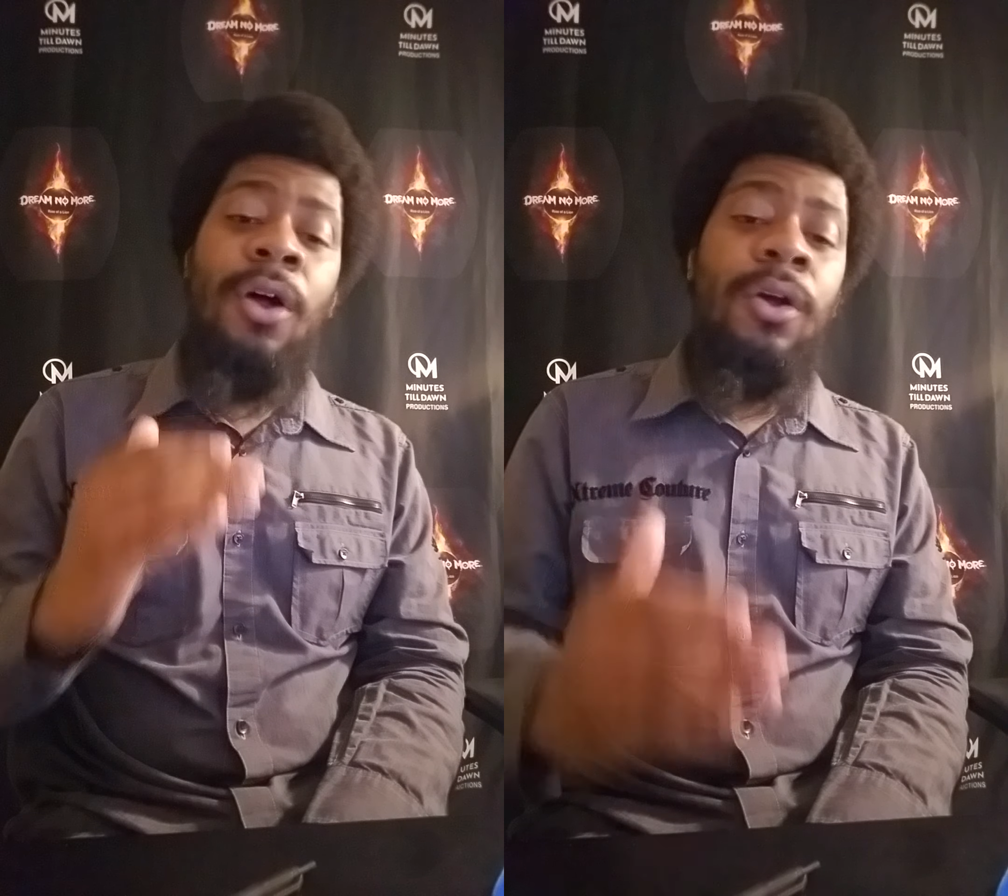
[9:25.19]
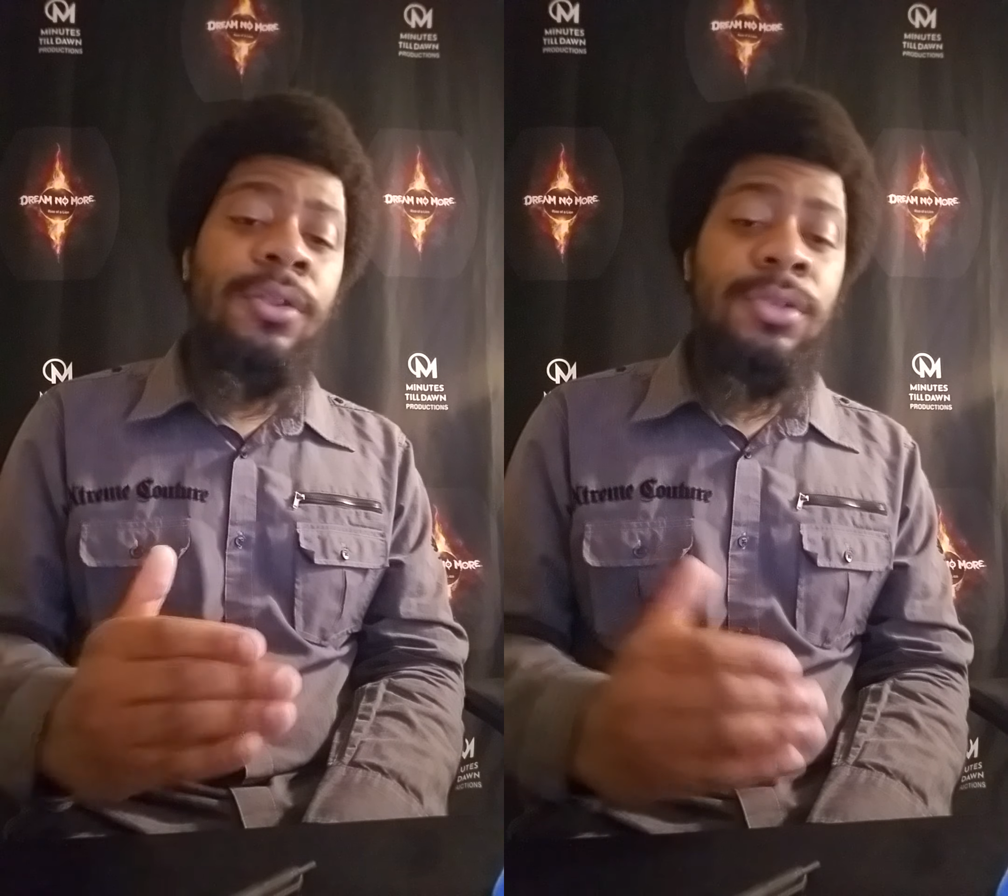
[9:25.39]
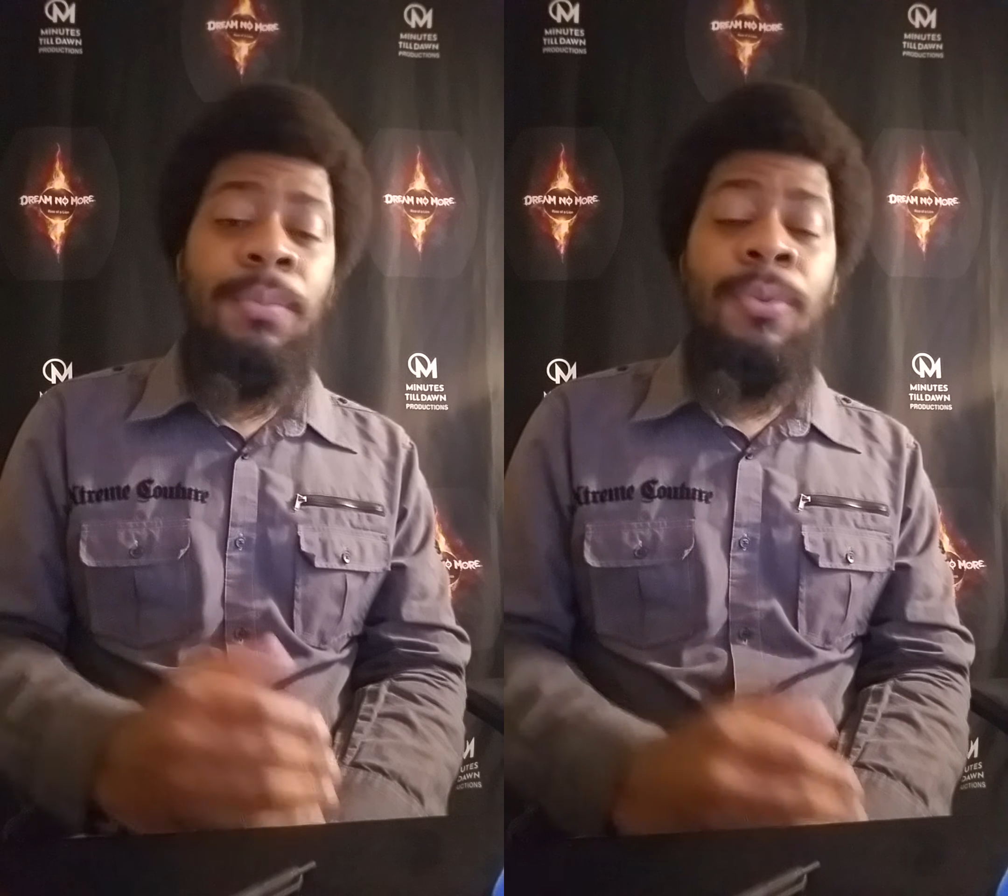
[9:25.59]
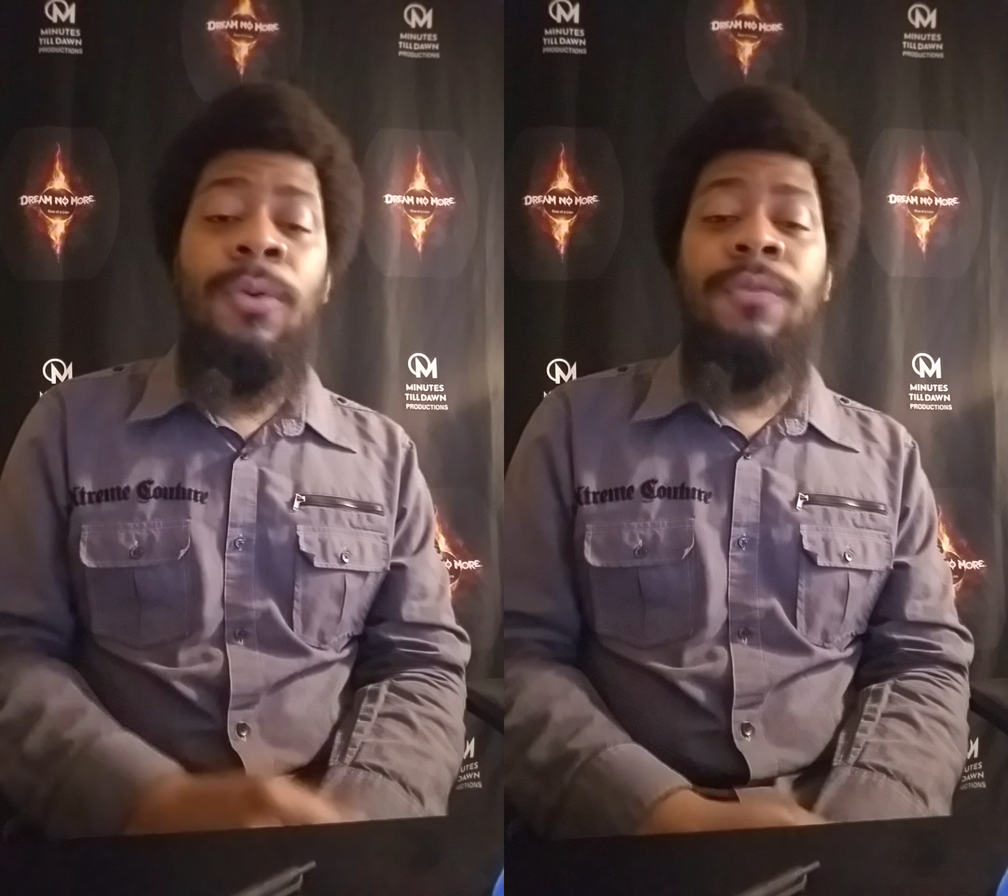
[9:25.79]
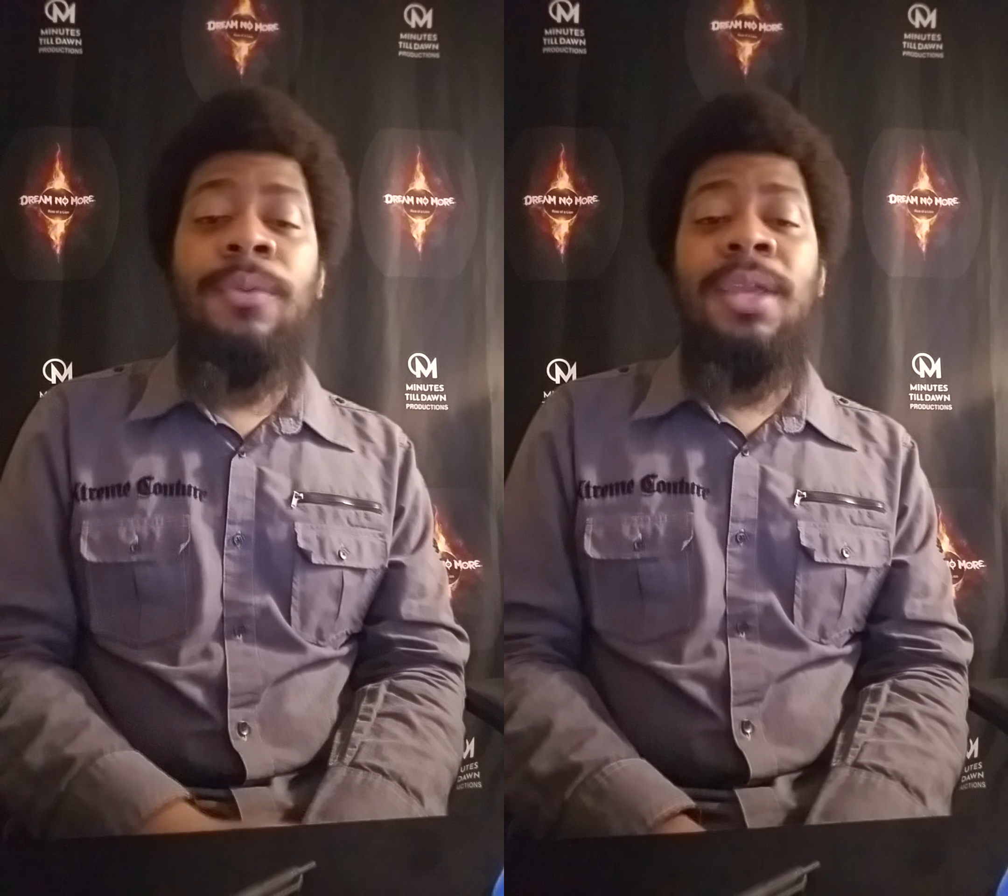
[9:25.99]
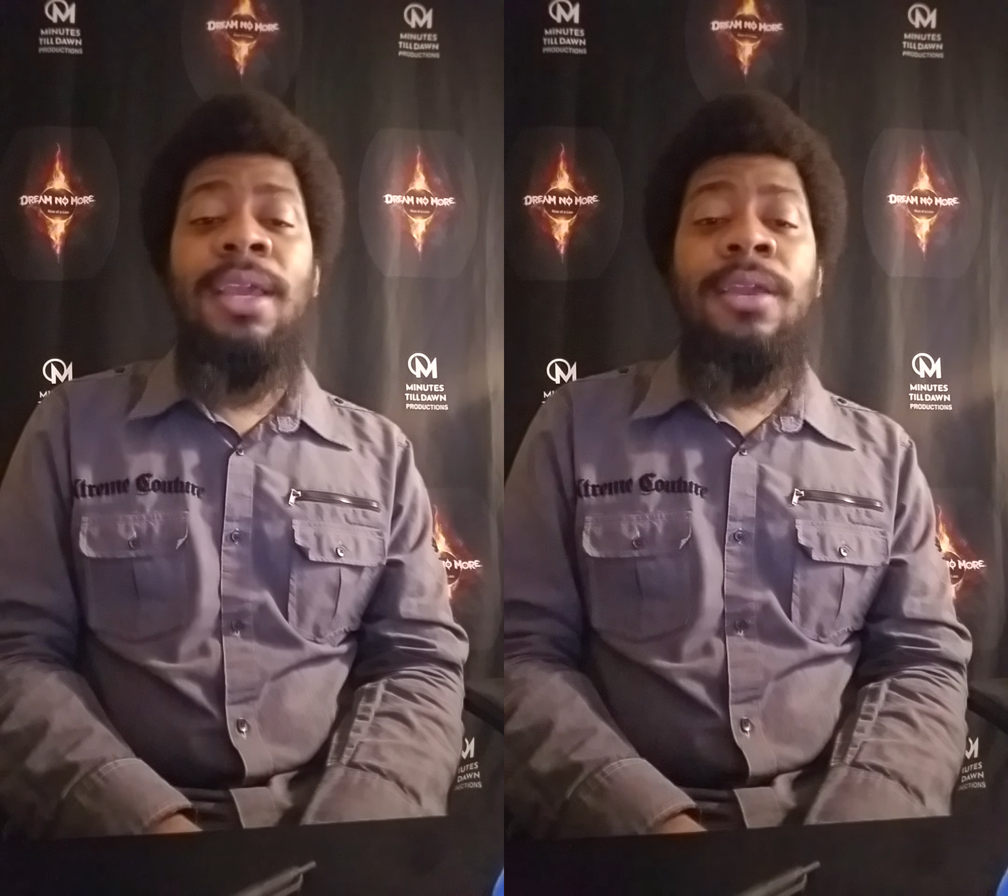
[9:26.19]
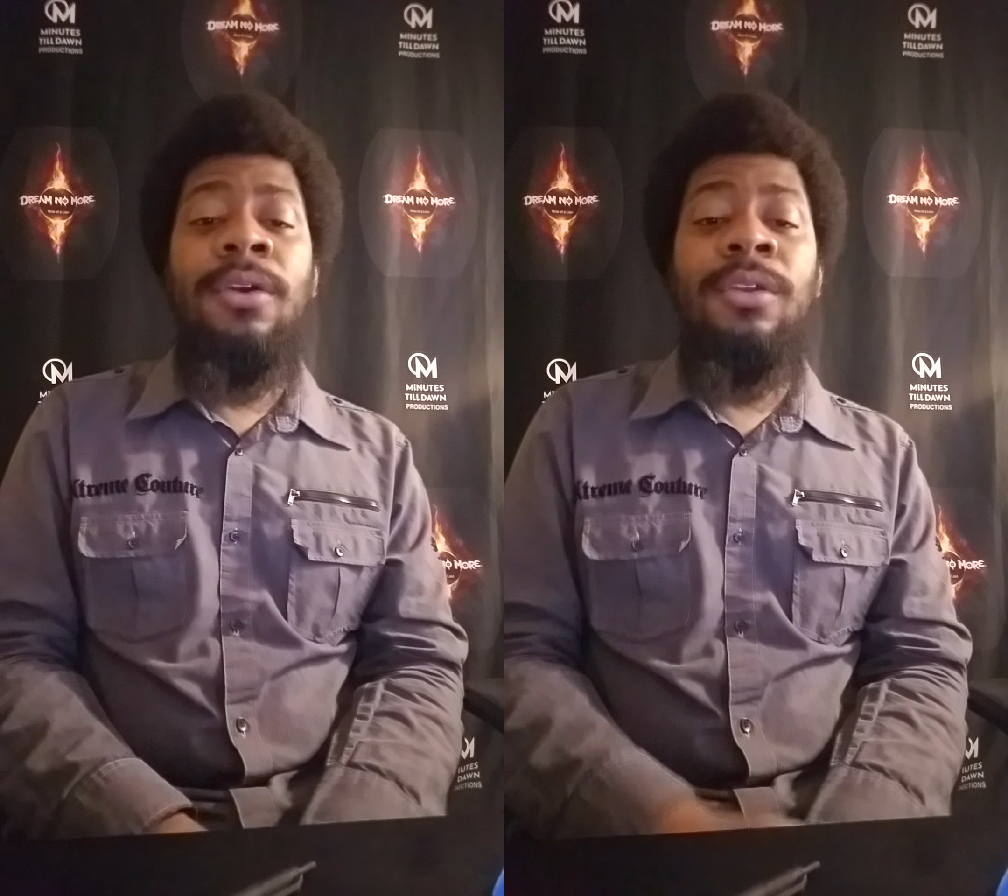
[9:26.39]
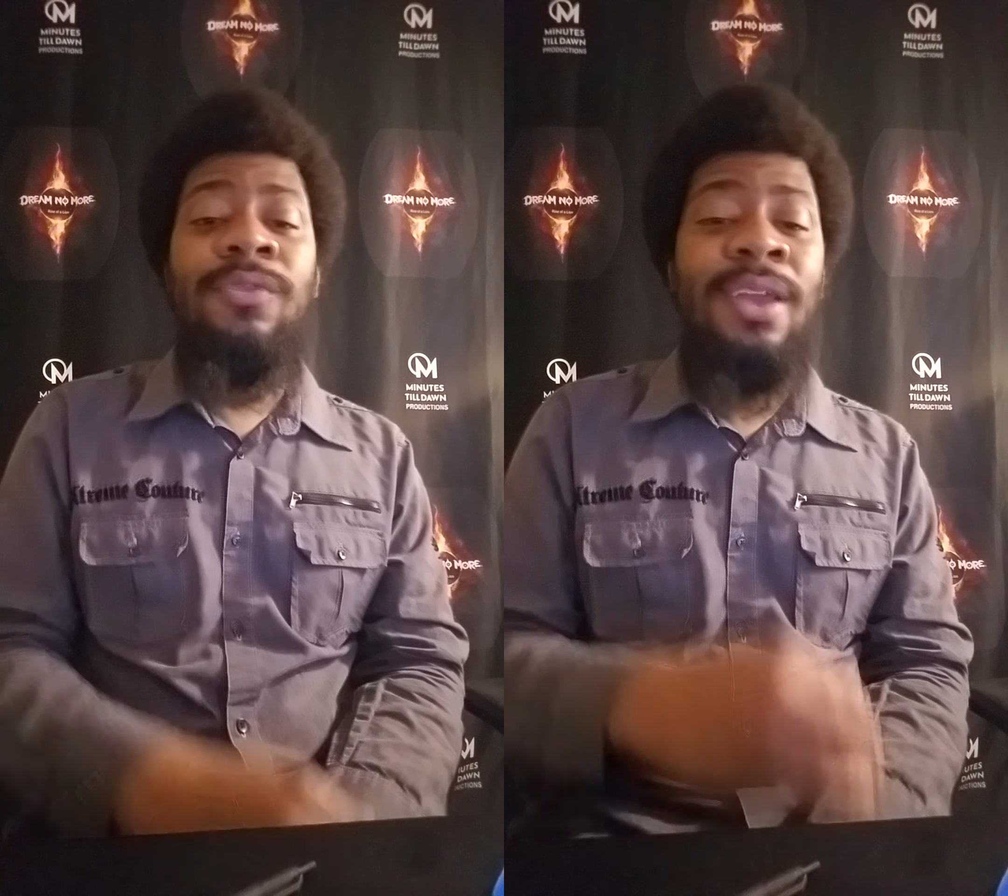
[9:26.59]
all the support from the
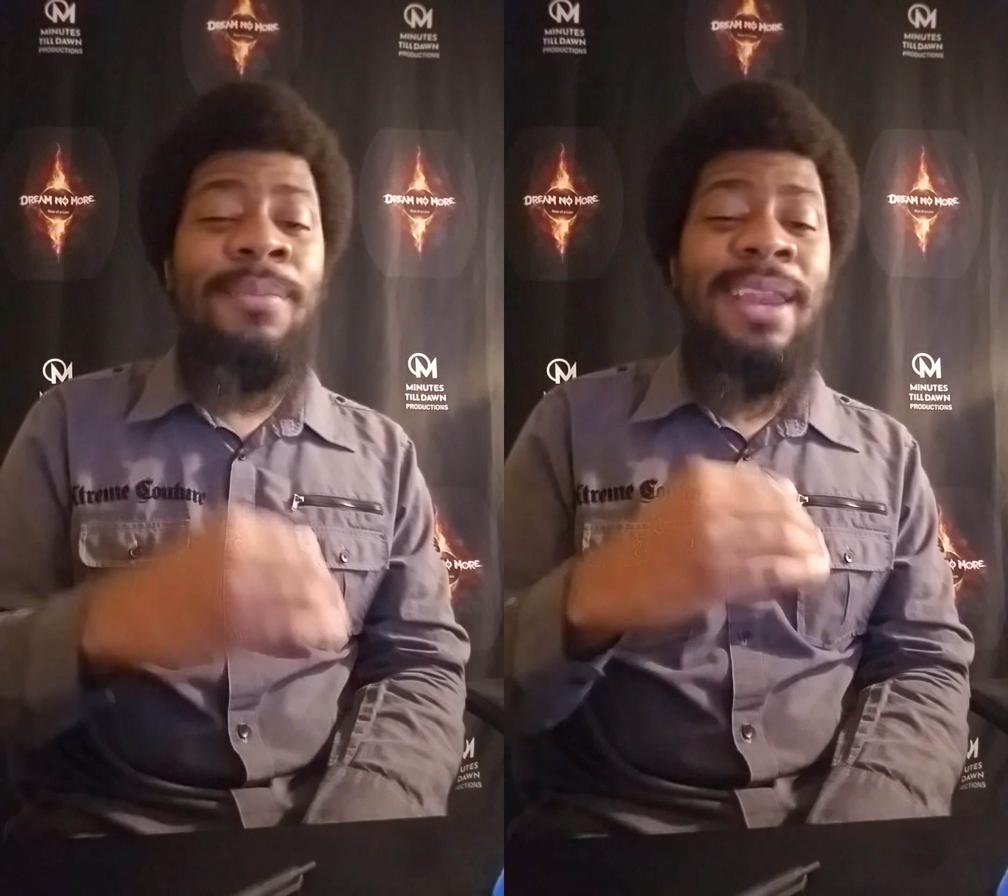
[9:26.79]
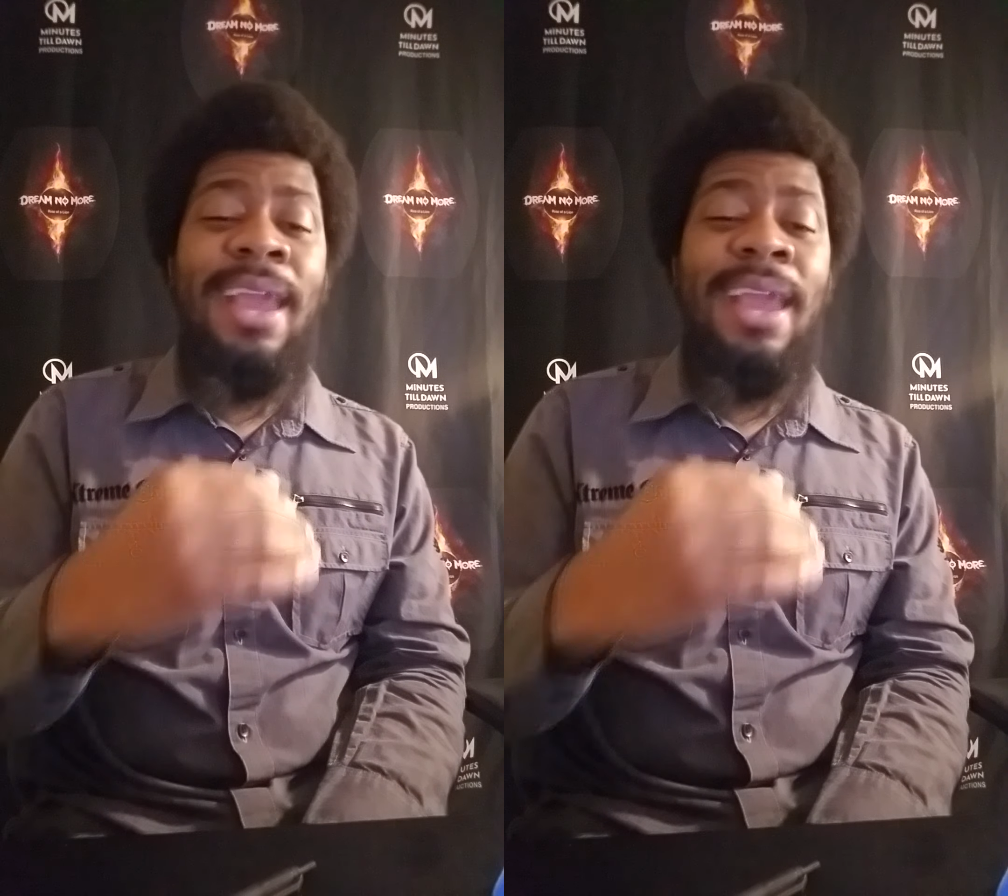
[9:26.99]
ADOS fam and